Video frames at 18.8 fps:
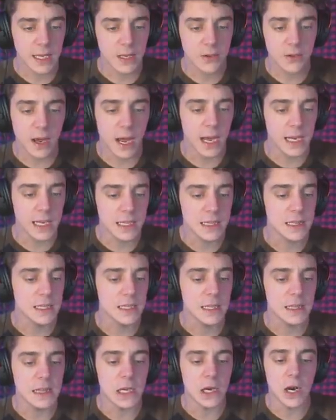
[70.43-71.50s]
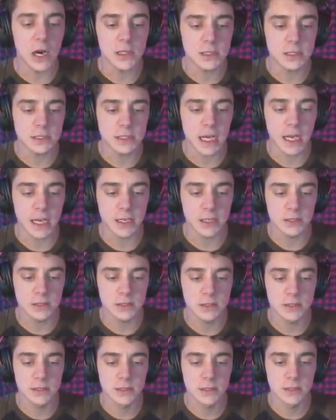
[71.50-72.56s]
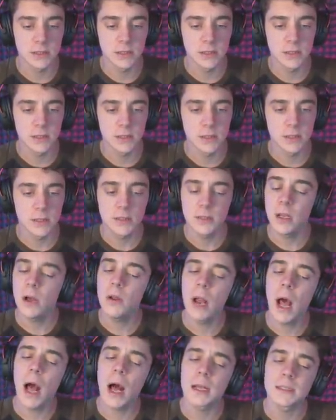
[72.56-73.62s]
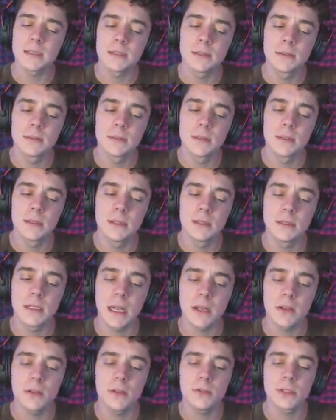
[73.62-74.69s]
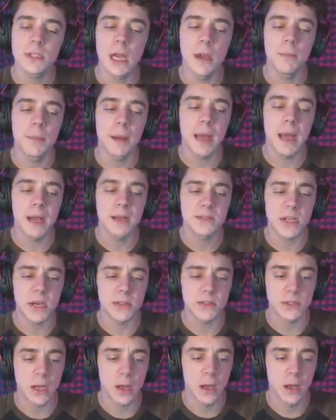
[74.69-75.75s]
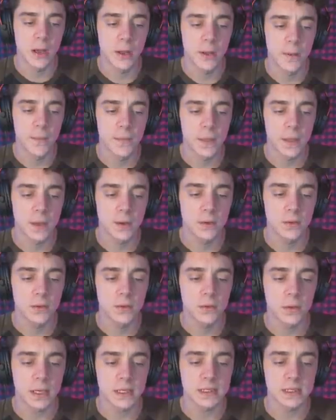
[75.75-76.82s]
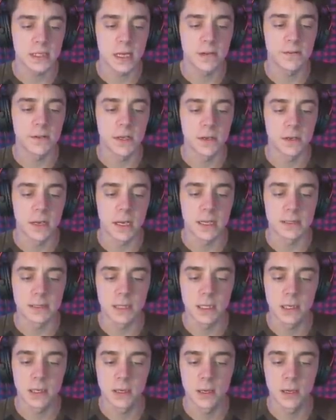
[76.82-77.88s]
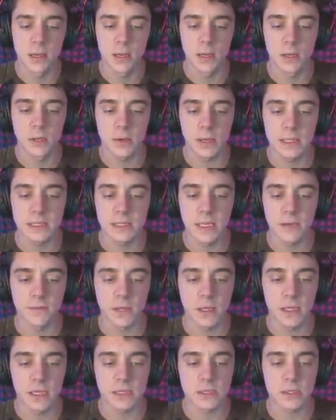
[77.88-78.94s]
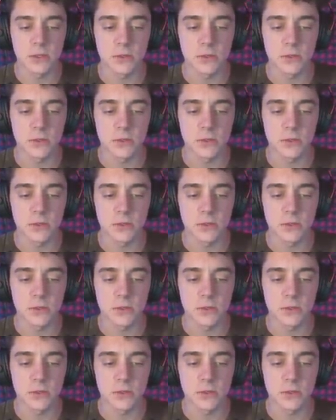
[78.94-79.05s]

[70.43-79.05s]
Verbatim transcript: can do anything that their heart desires. No laws. Untitled Goose Game by House House. Great stuff here, guys. Great stuff. Look at this